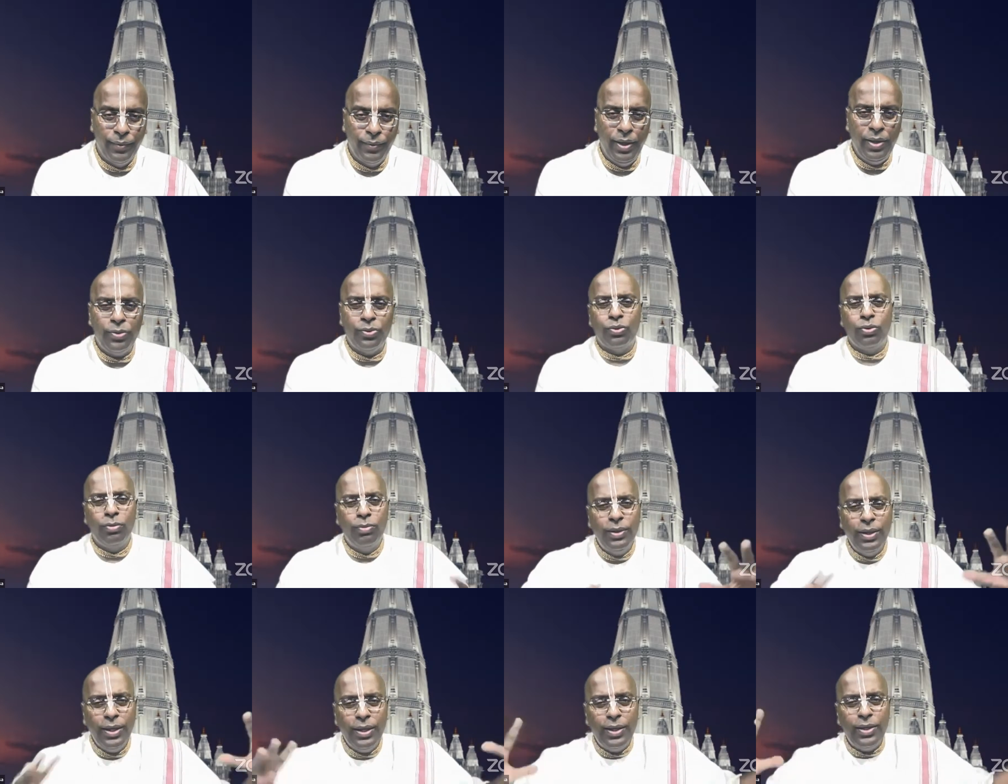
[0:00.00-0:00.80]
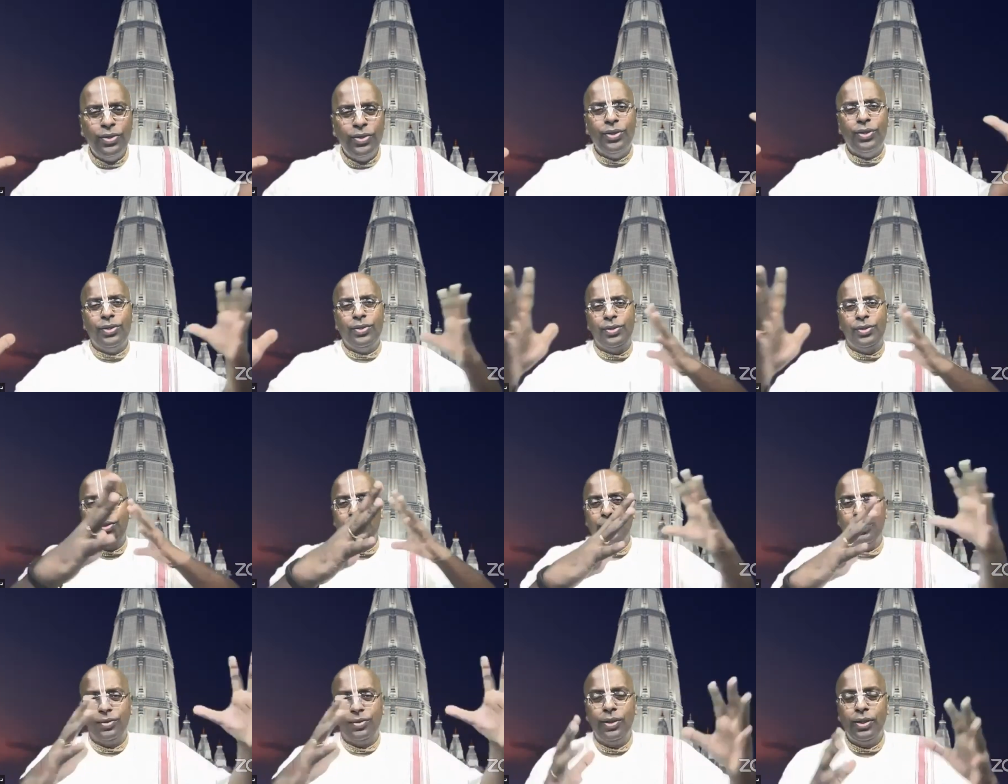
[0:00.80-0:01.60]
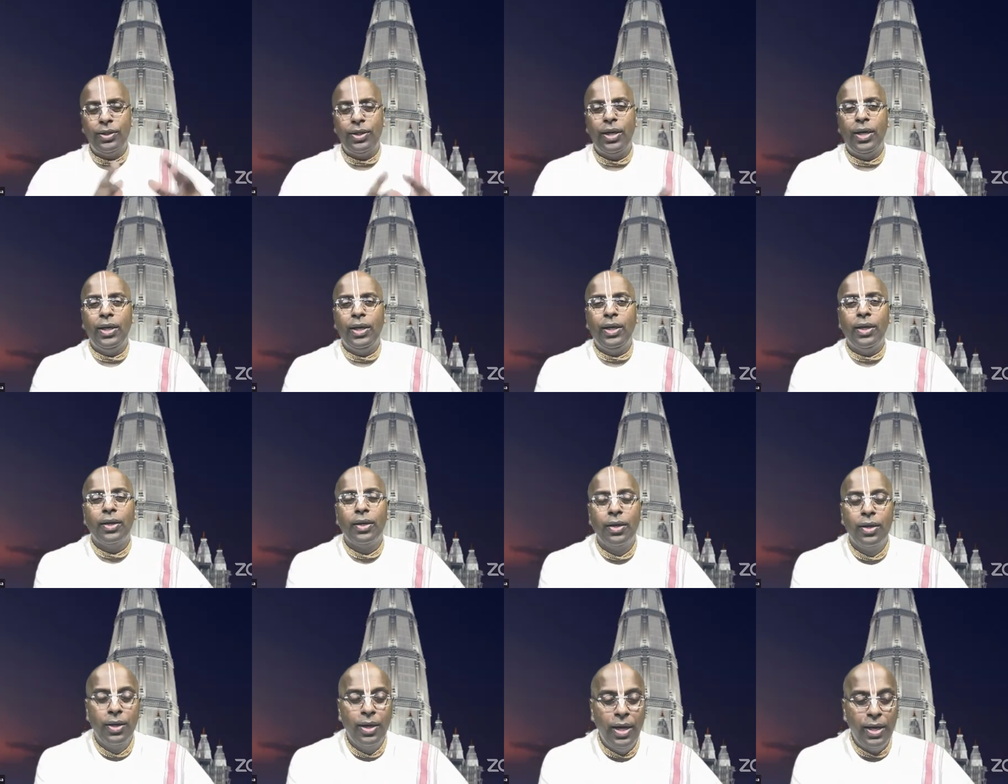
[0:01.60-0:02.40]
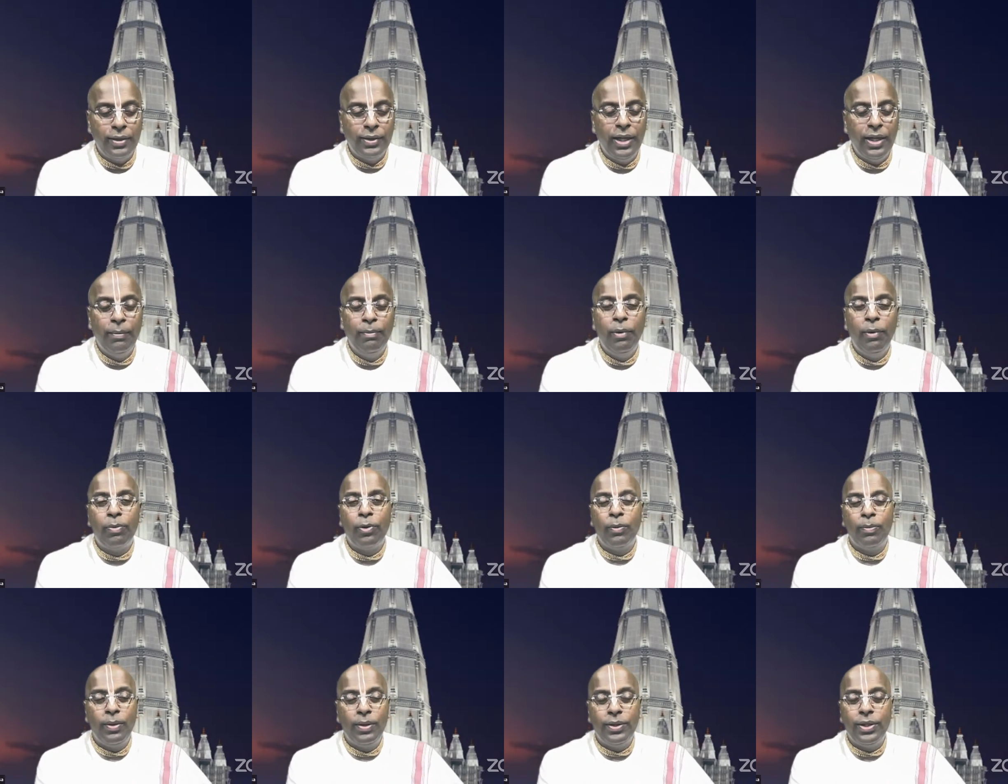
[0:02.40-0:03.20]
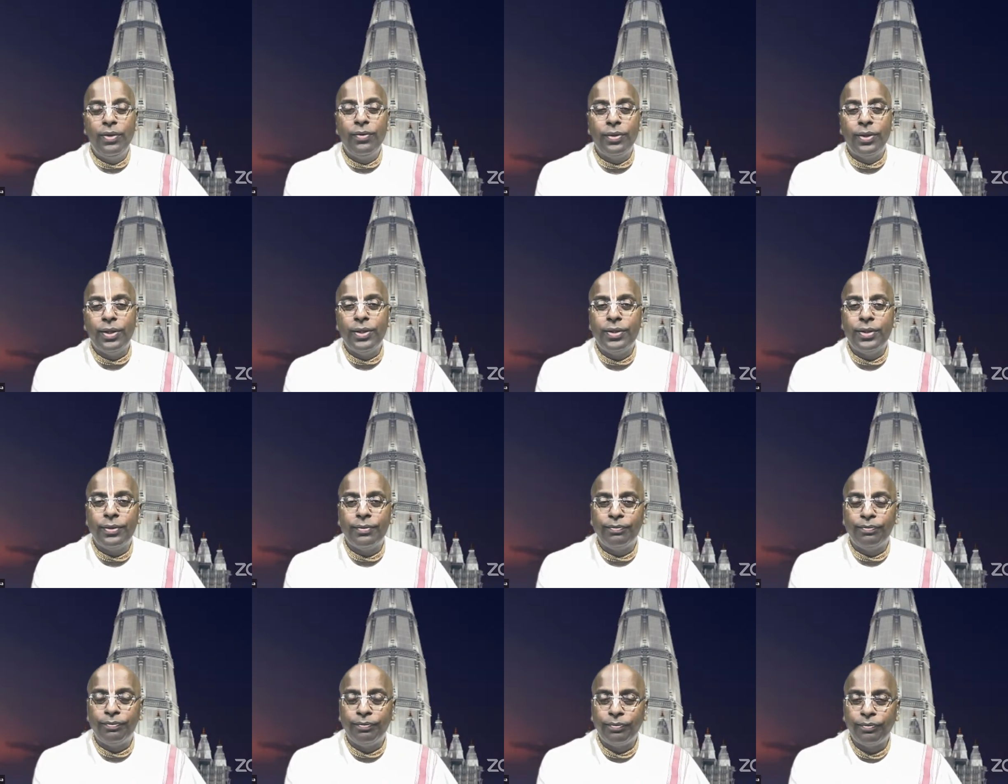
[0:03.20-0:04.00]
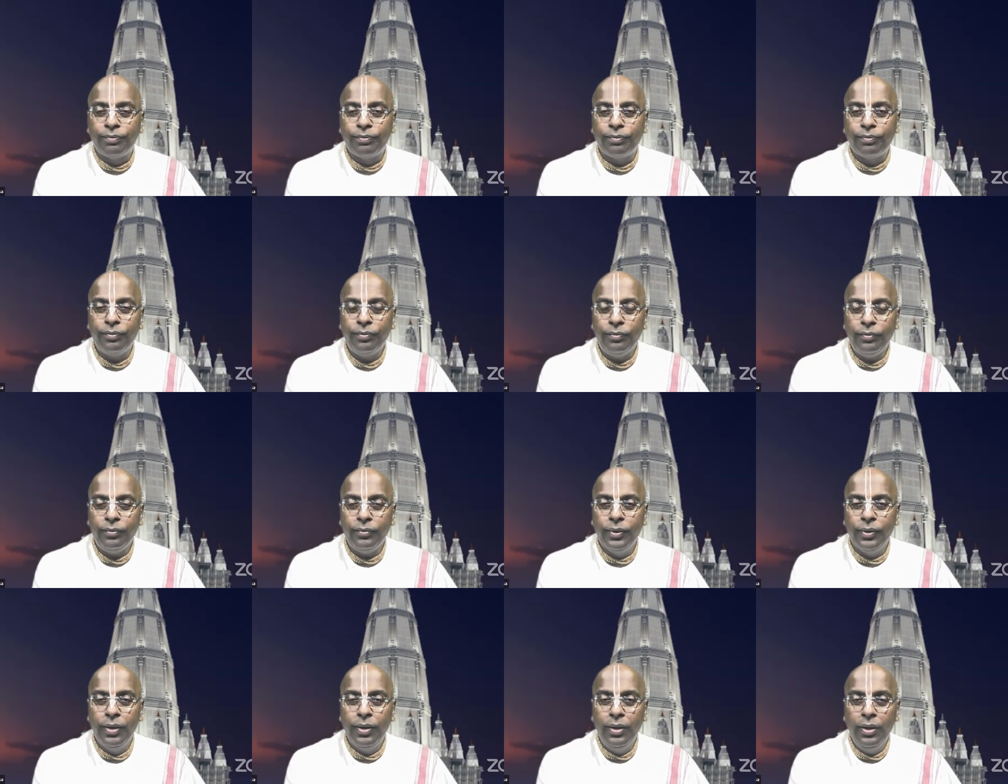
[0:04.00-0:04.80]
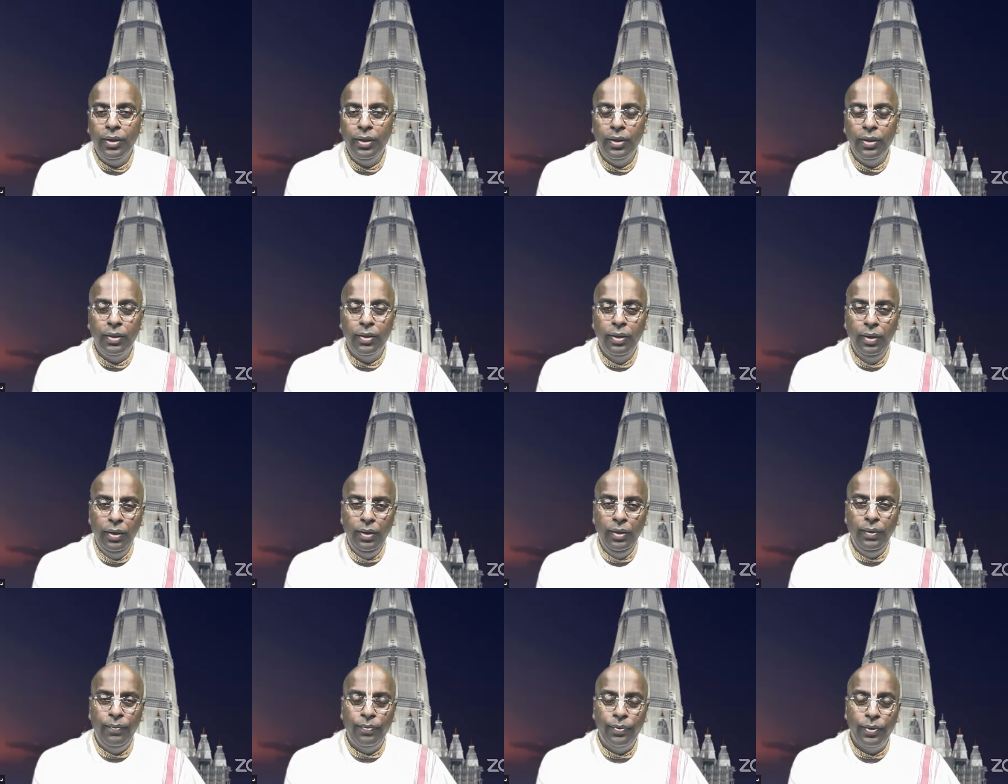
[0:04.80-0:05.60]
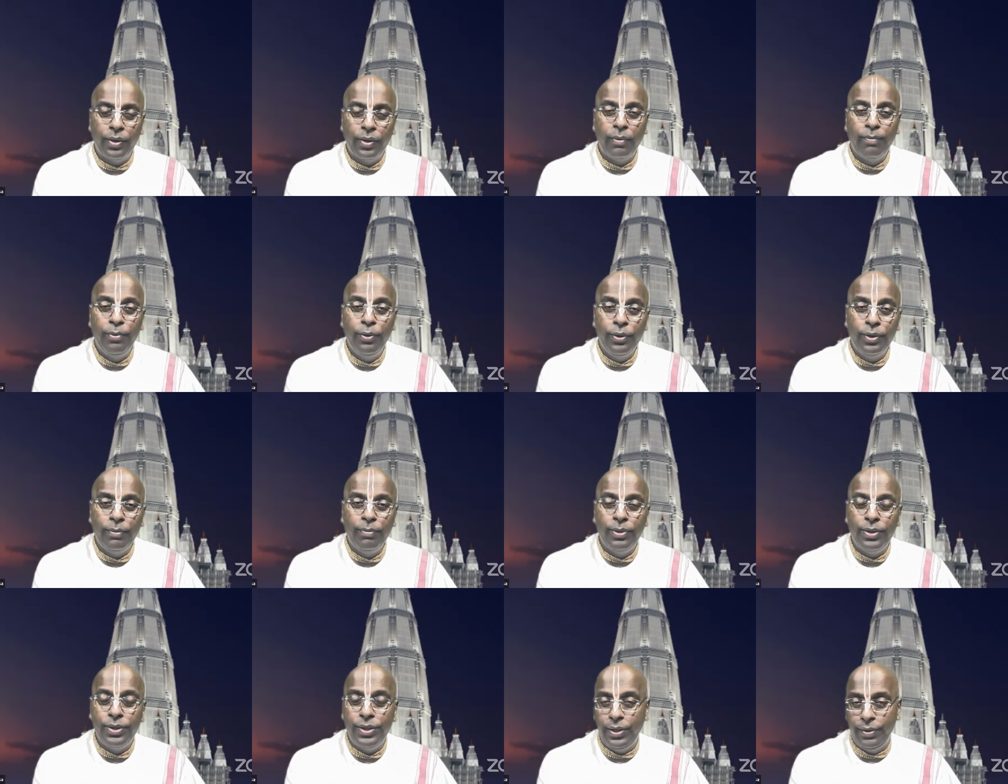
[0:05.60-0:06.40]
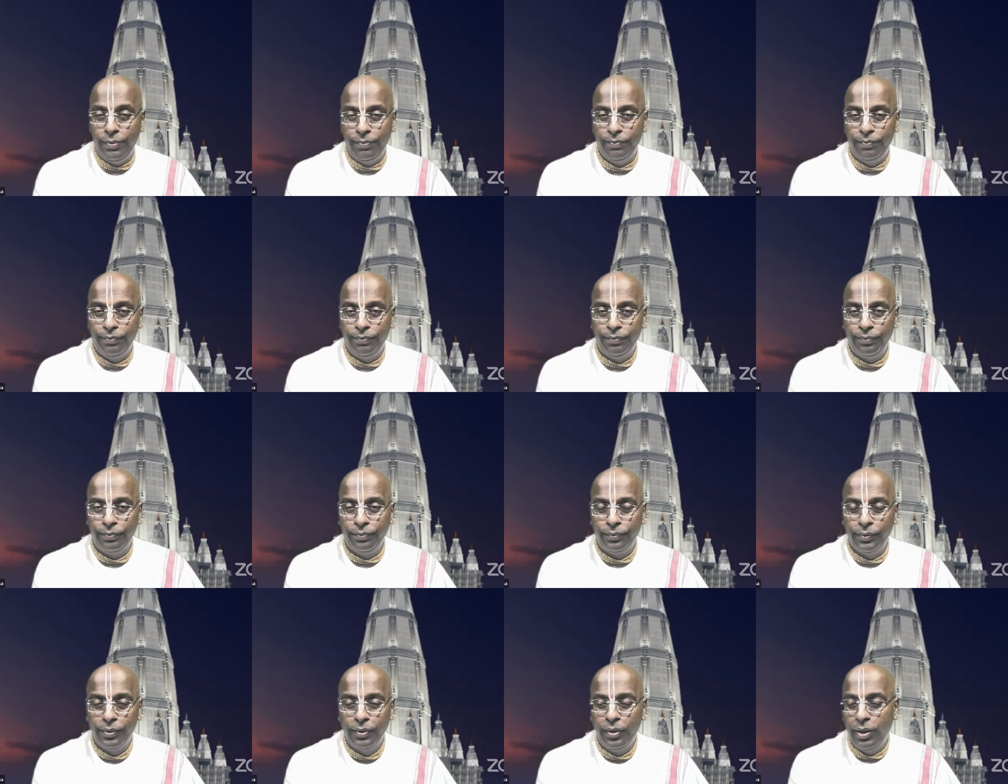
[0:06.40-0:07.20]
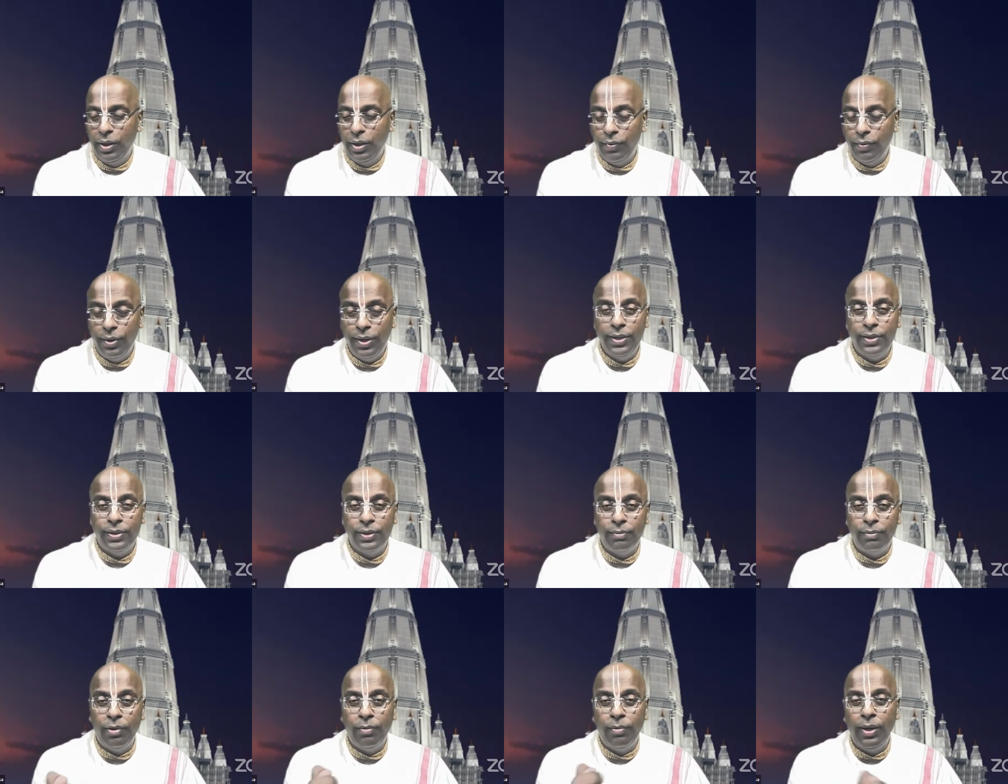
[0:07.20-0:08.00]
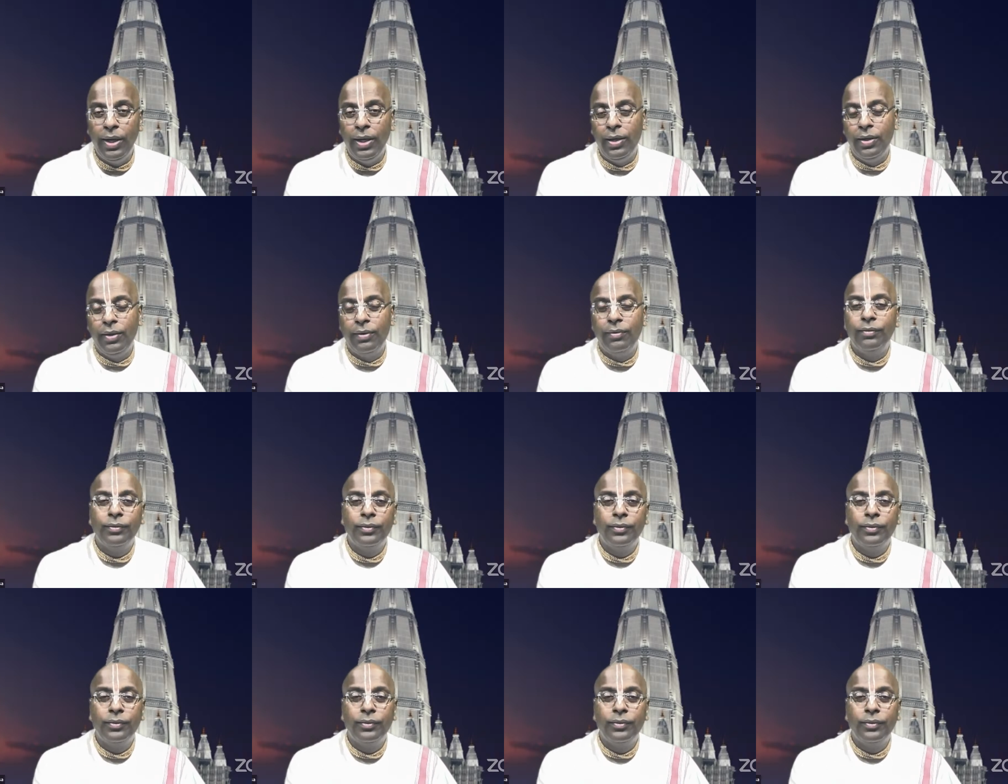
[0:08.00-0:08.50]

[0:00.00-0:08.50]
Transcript: He has so many energies. It's like example Prabhupada gives is the computer machine. Nowadays, the mobile.